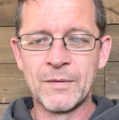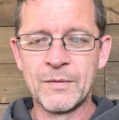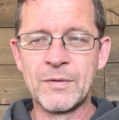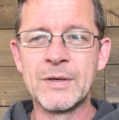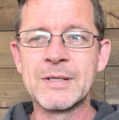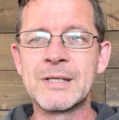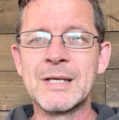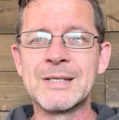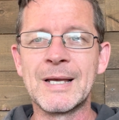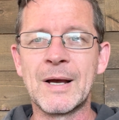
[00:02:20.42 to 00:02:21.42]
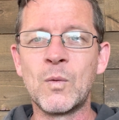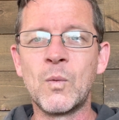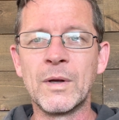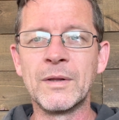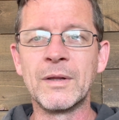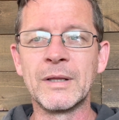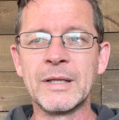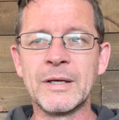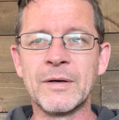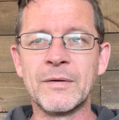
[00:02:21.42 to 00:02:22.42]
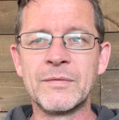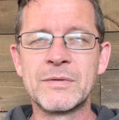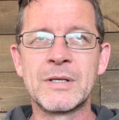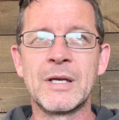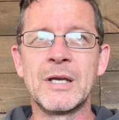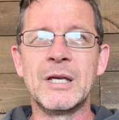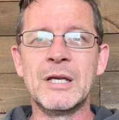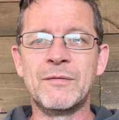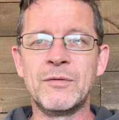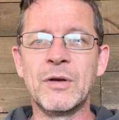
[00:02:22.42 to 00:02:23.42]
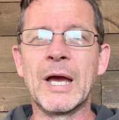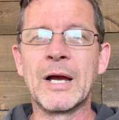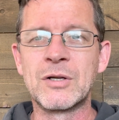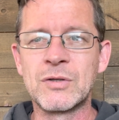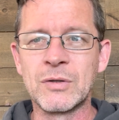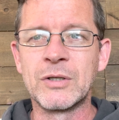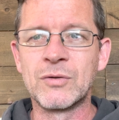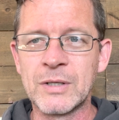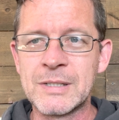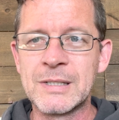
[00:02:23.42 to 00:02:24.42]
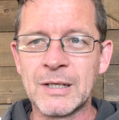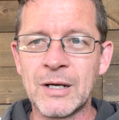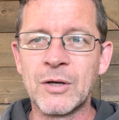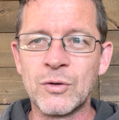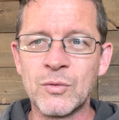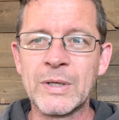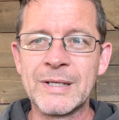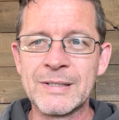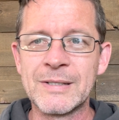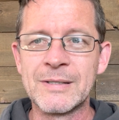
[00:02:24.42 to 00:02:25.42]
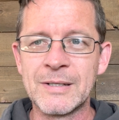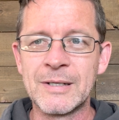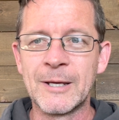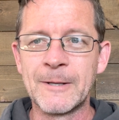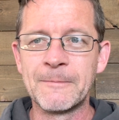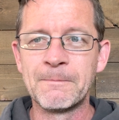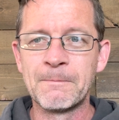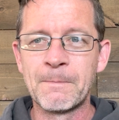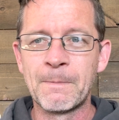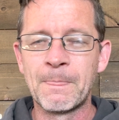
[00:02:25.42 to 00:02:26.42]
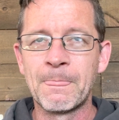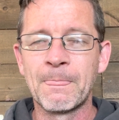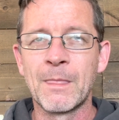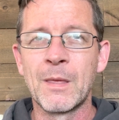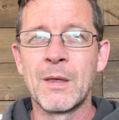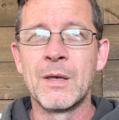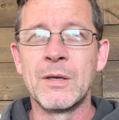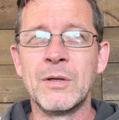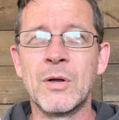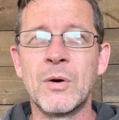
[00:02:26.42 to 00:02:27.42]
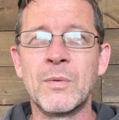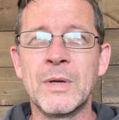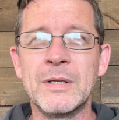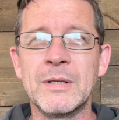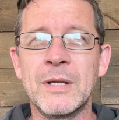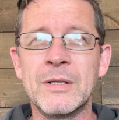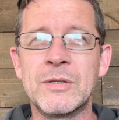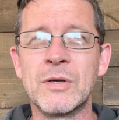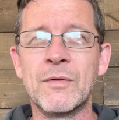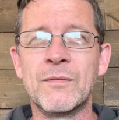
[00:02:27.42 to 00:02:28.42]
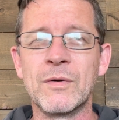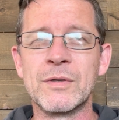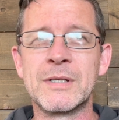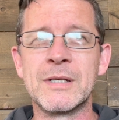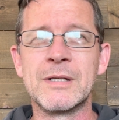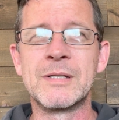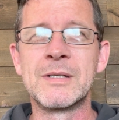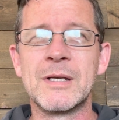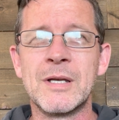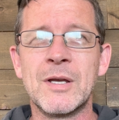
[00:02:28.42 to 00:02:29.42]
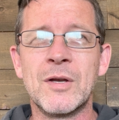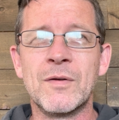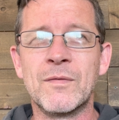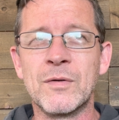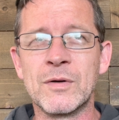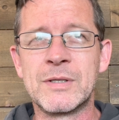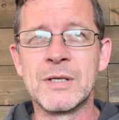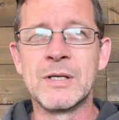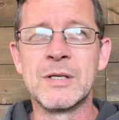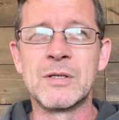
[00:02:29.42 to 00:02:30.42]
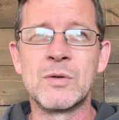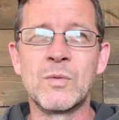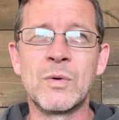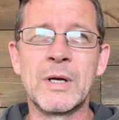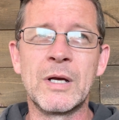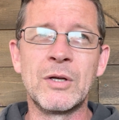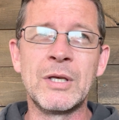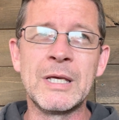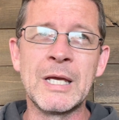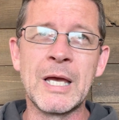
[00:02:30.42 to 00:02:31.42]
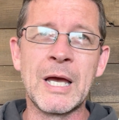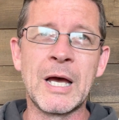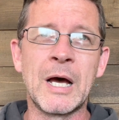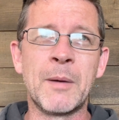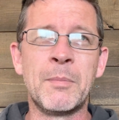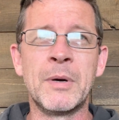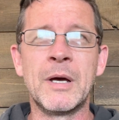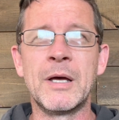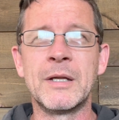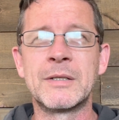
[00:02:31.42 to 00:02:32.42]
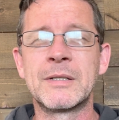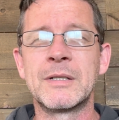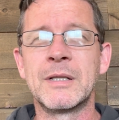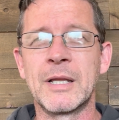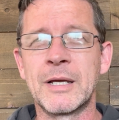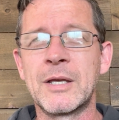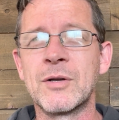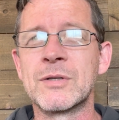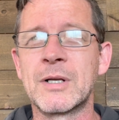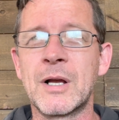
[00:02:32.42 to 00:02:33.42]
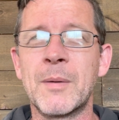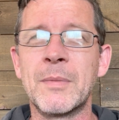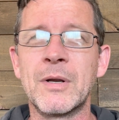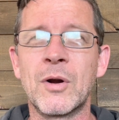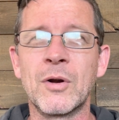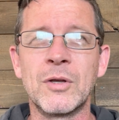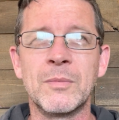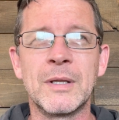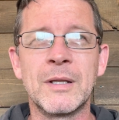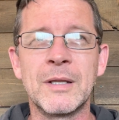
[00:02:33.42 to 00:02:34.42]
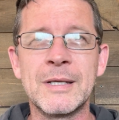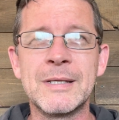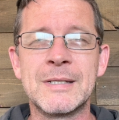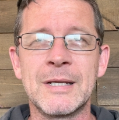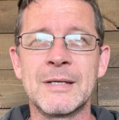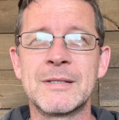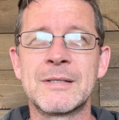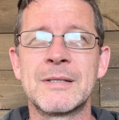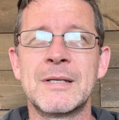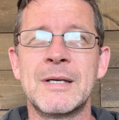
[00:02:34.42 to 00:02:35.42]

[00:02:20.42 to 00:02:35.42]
this is how one lives if you actually trust in God who raises the dead. And so versus, well, yeah, but, like, here's a common argument these days